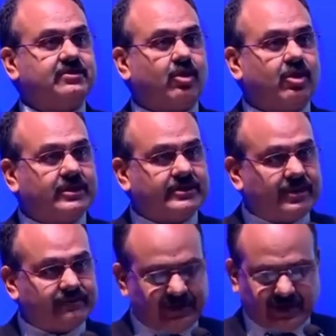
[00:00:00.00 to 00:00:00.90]
all
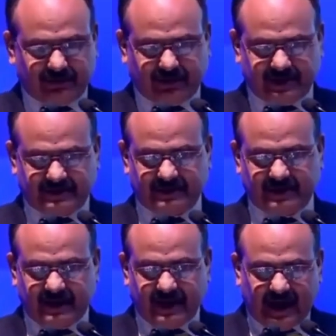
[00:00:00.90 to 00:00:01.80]
10 fingerprints
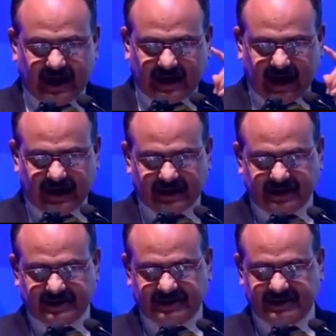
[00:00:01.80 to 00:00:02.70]
and
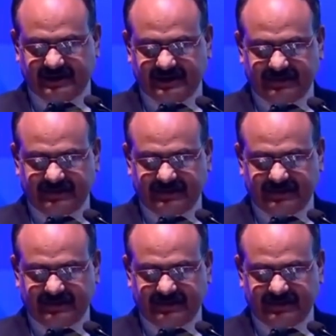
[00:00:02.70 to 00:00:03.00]
iris.